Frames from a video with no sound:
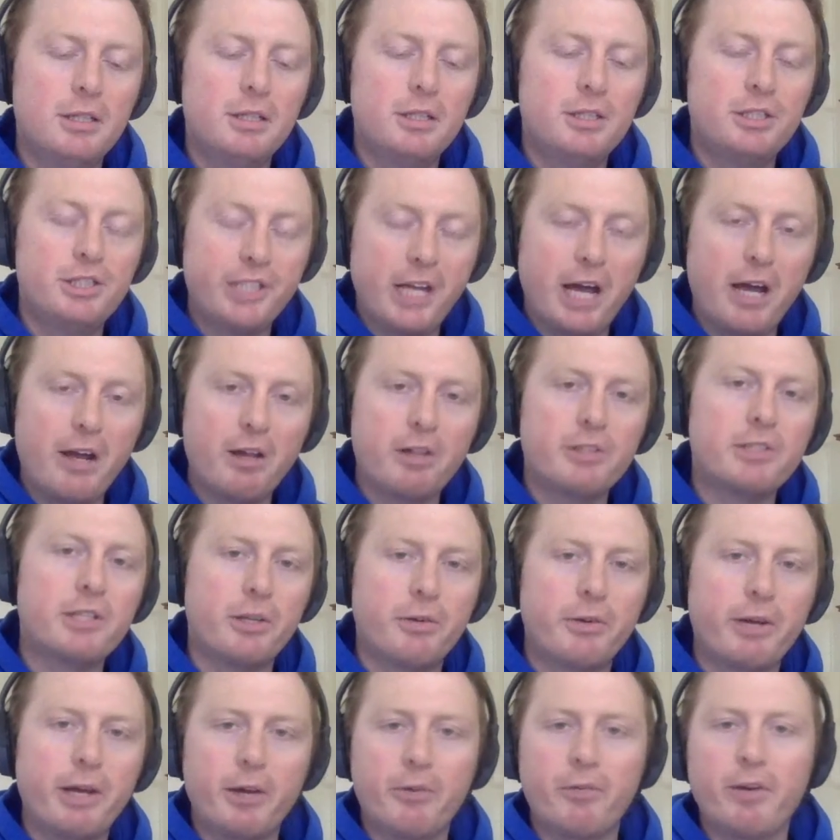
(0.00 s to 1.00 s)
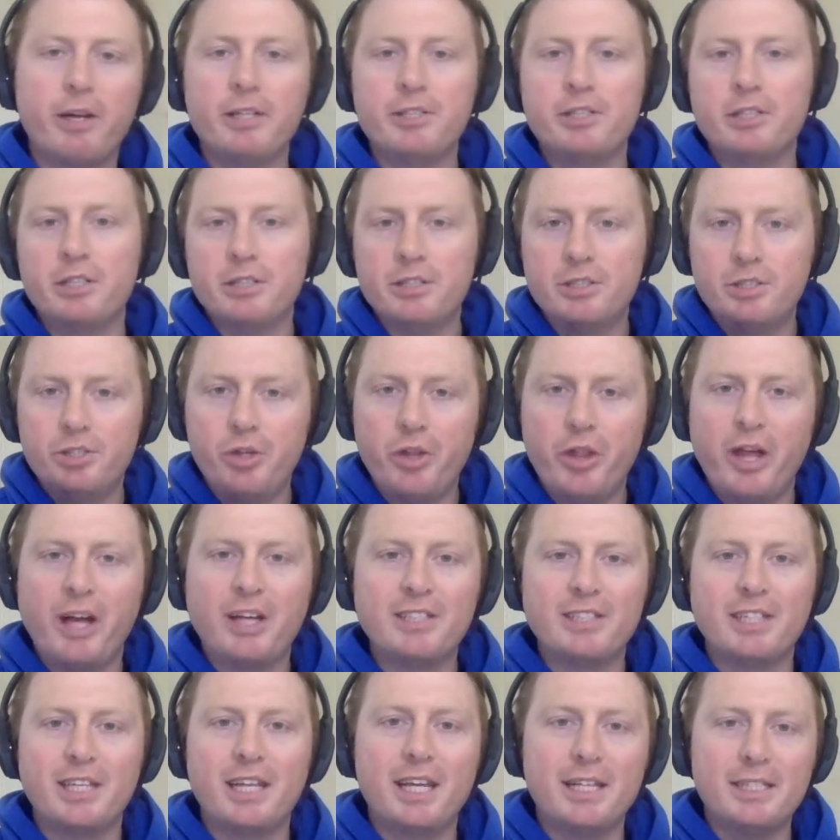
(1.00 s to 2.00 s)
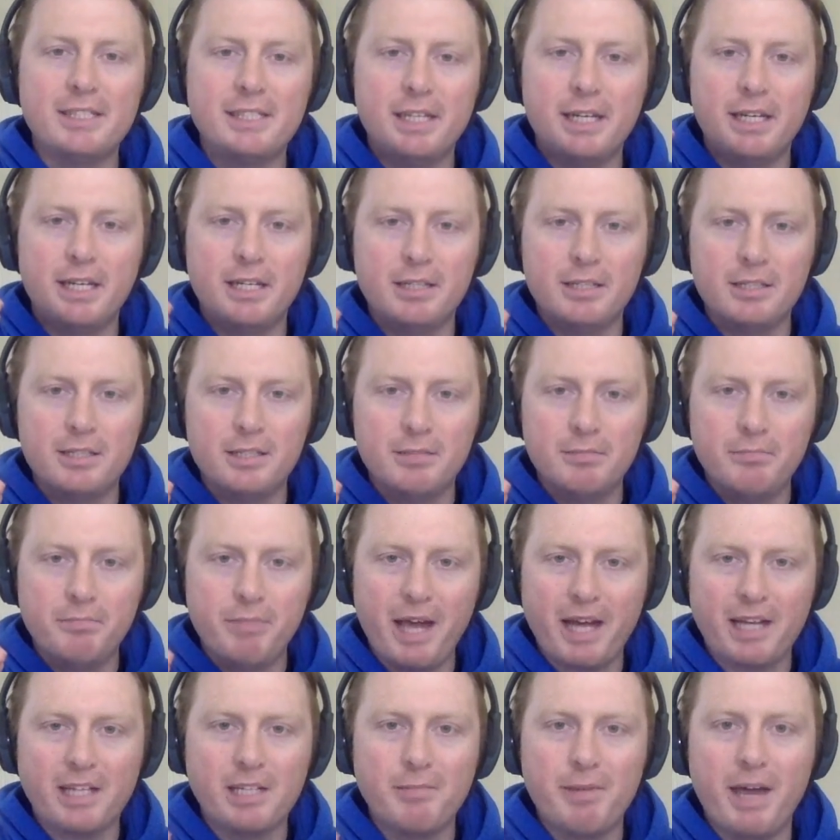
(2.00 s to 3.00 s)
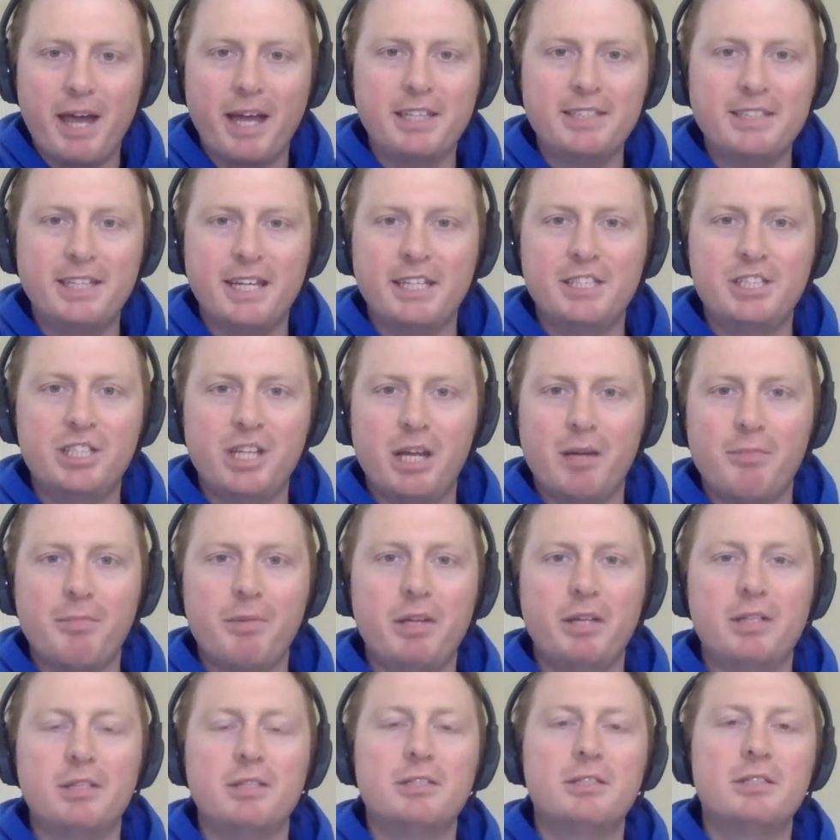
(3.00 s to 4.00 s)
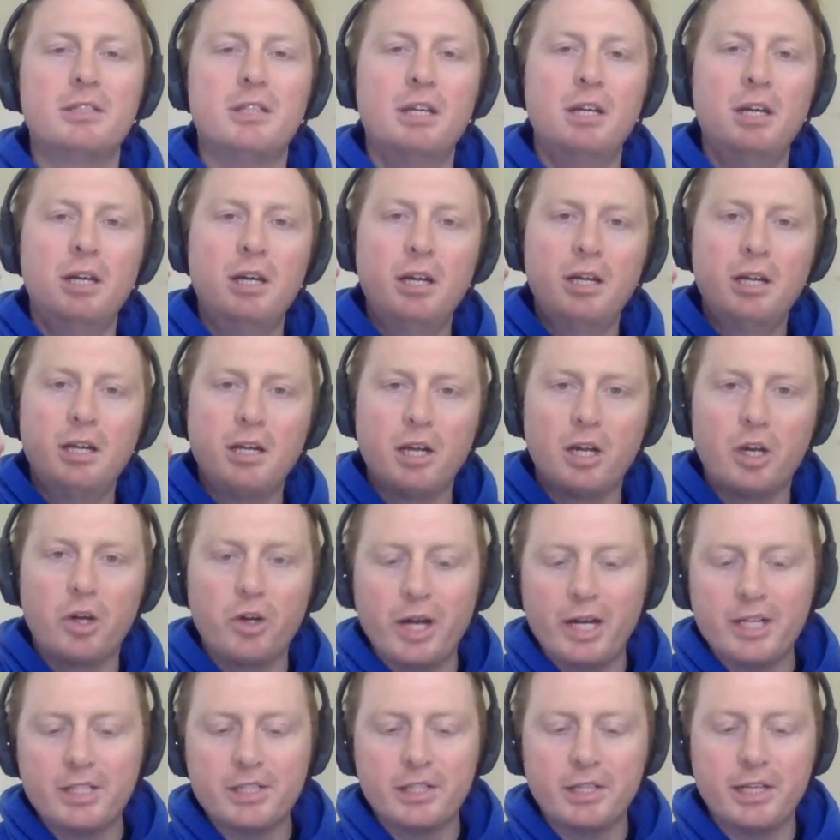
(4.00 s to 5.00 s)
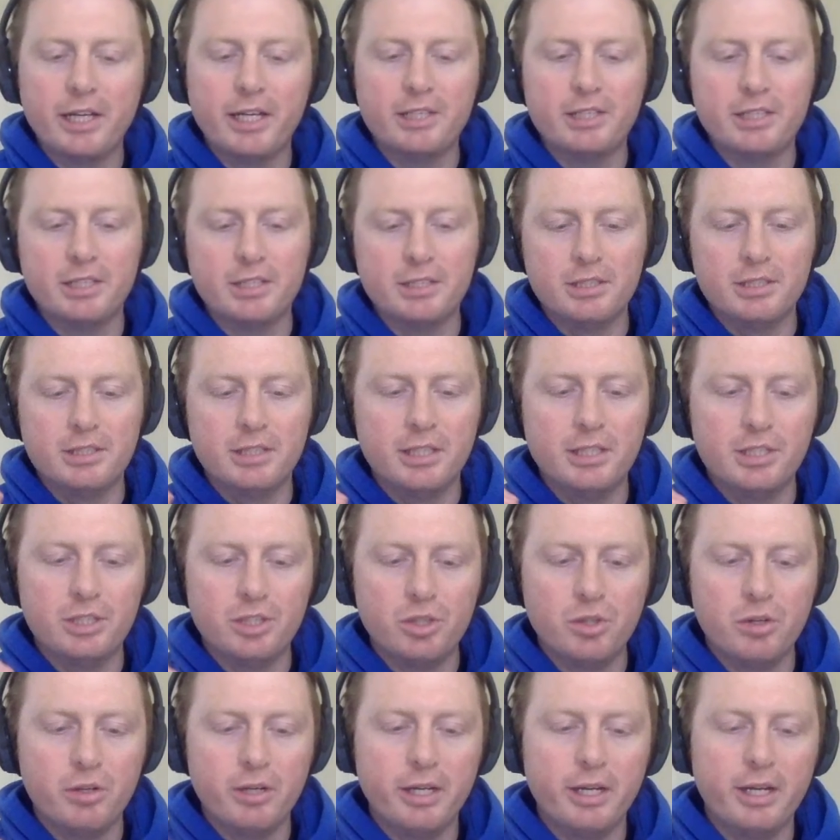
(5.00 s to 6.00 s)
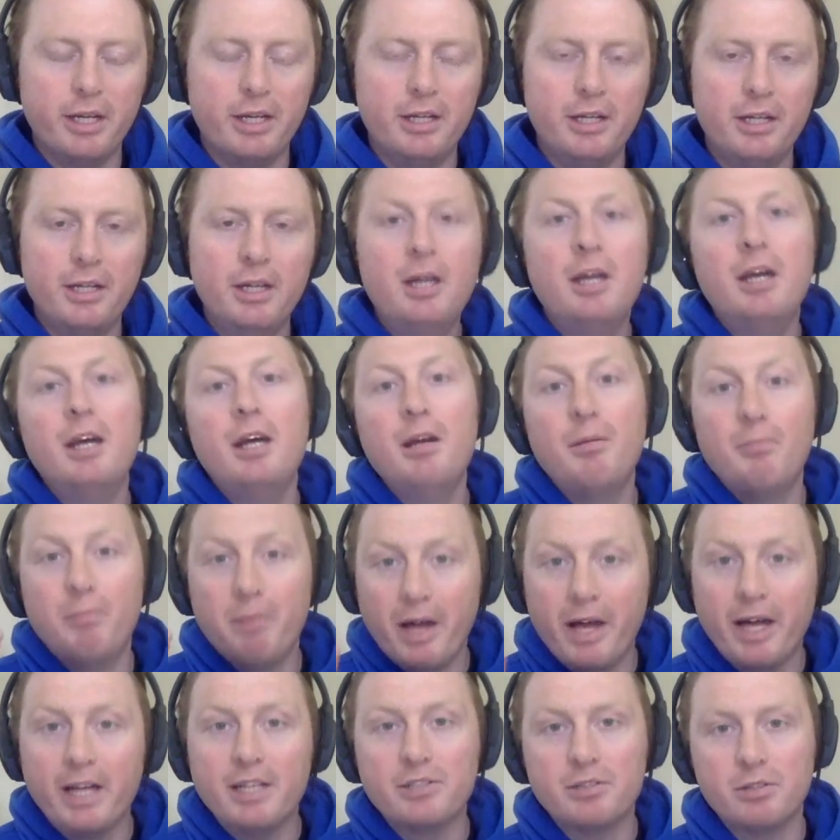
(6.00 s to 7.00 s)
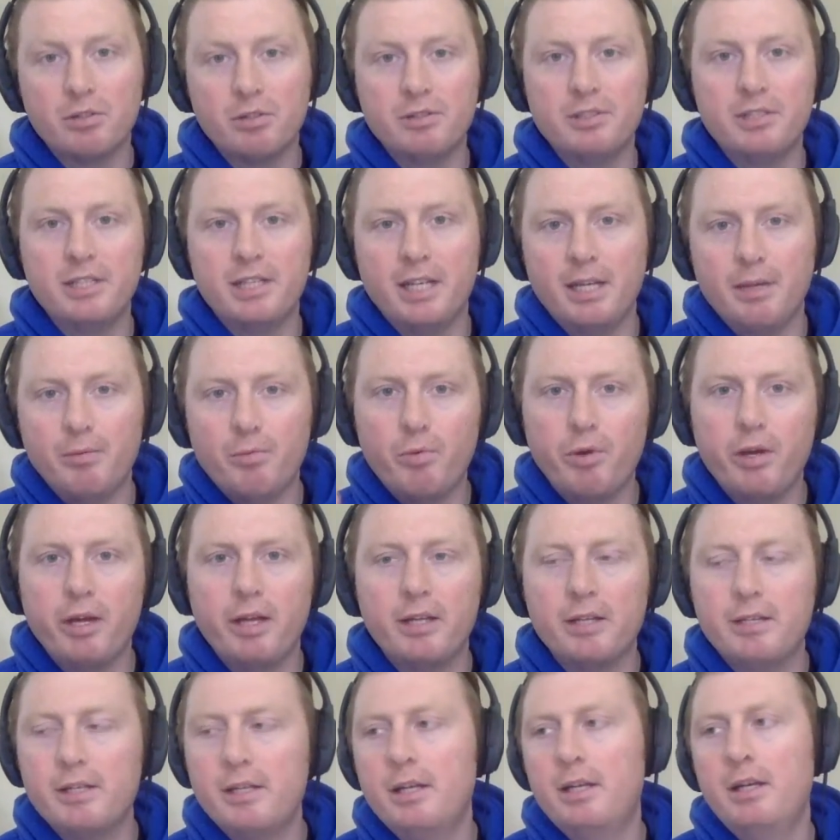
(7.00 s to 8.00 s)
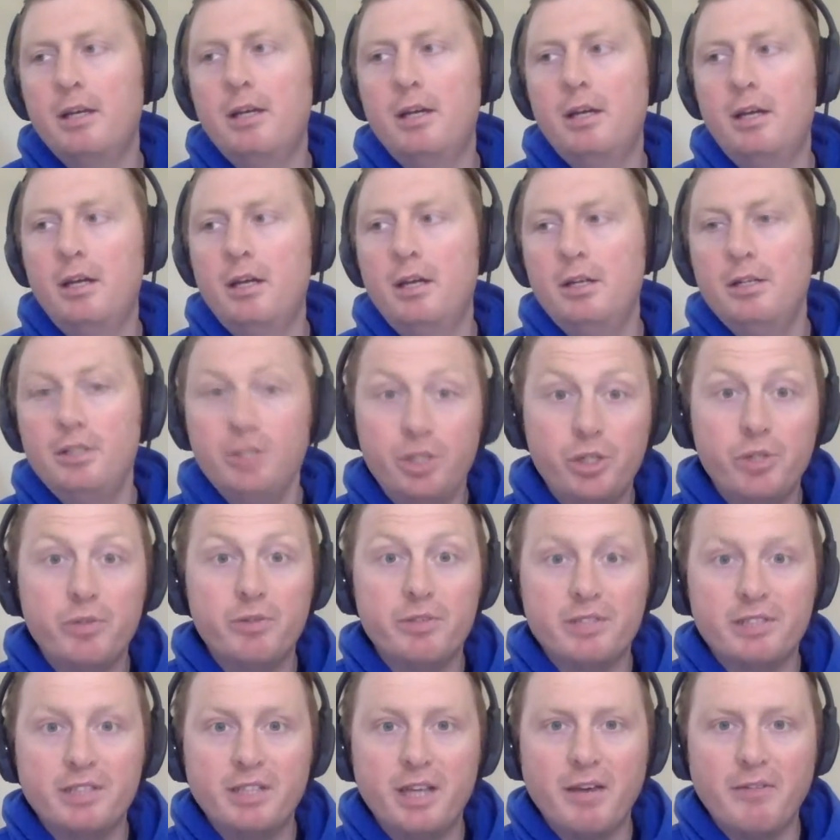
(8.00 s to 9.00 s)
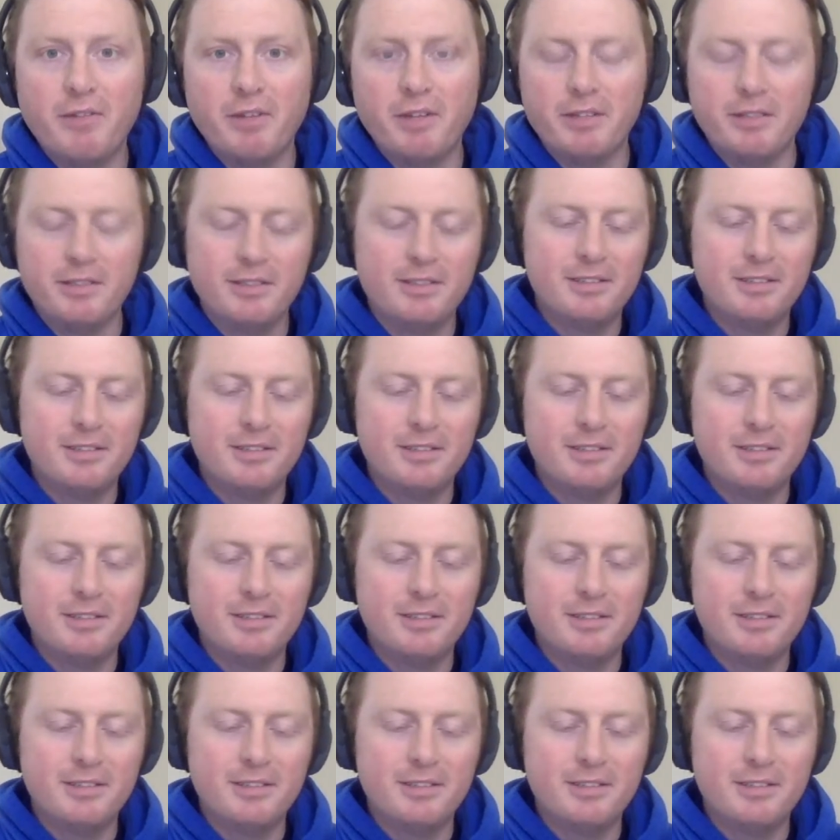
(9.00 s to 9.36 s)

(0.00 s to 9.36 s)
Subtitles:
shout out to the Reading Rangers, 2019, back-to-back state champions. Congratulations, enjoy it. My high school team went 2-7.